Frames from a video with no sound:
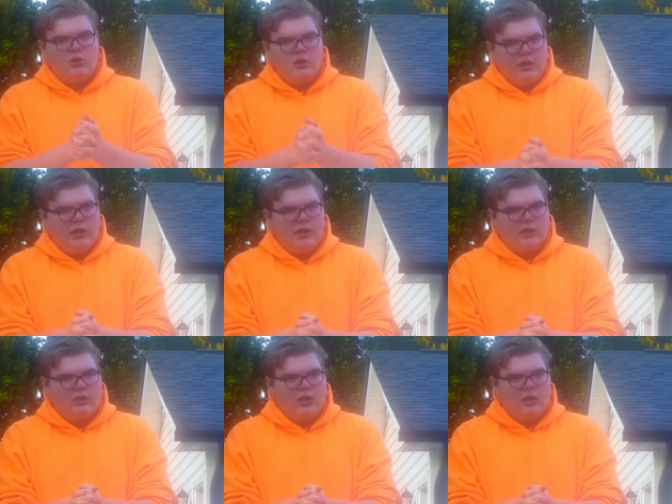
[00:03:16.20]
treating
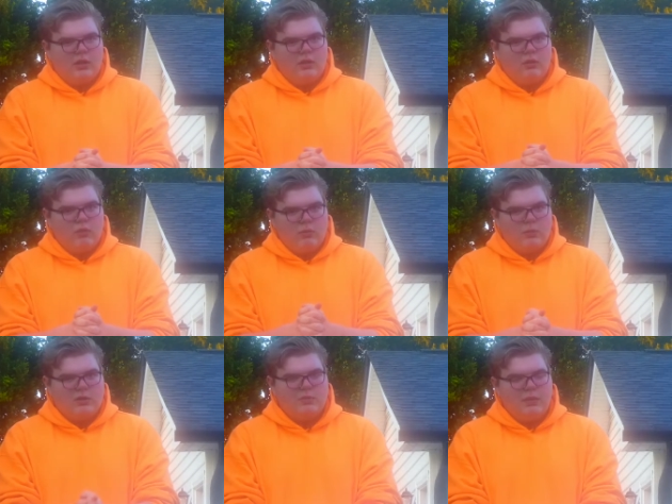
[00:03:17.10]
each other with
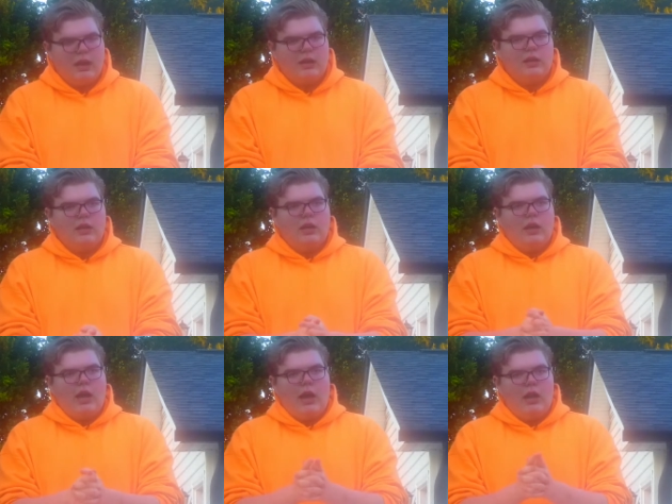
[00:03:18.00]
respect,
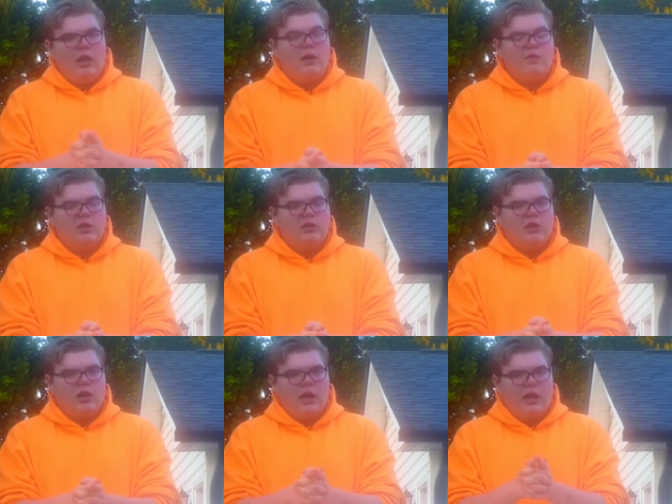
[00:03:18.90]
and loving each
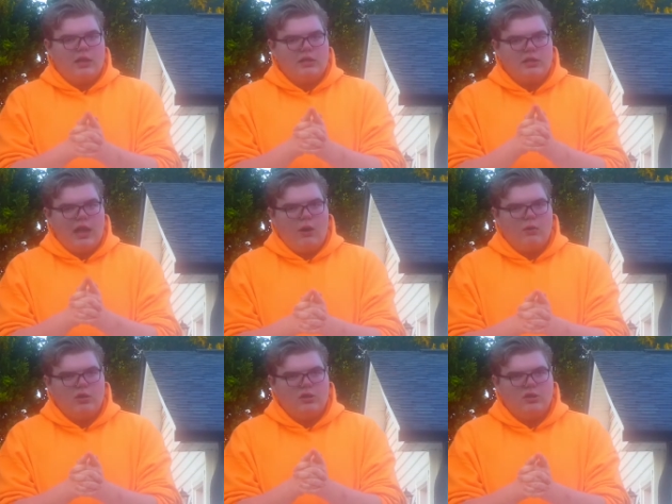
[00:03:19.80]
other as
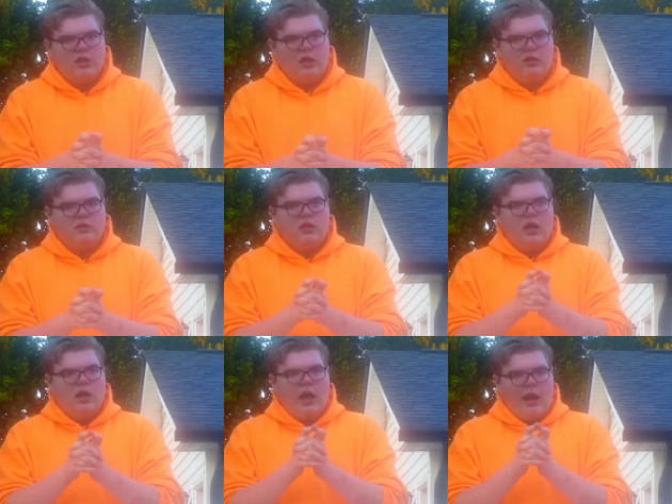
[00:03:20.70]
ourselves,
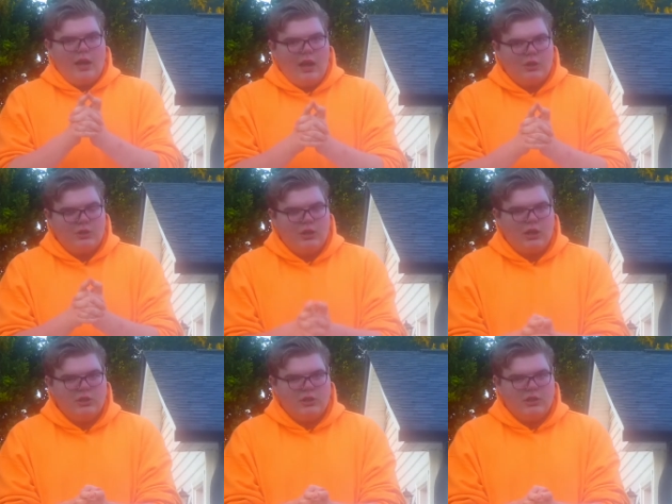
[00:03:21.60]
and not
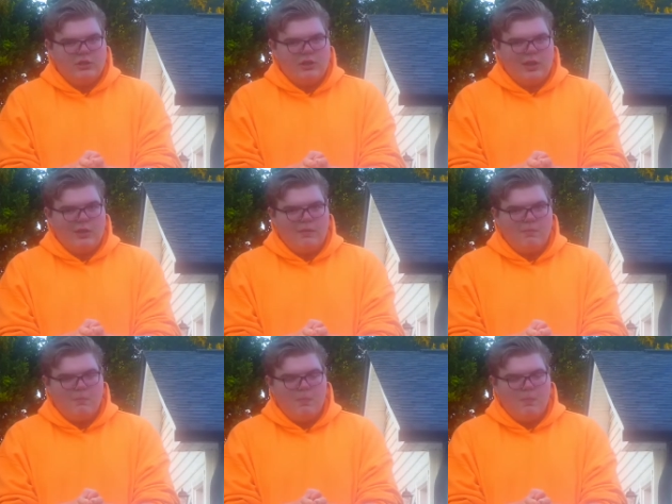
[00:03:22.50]
judging each other.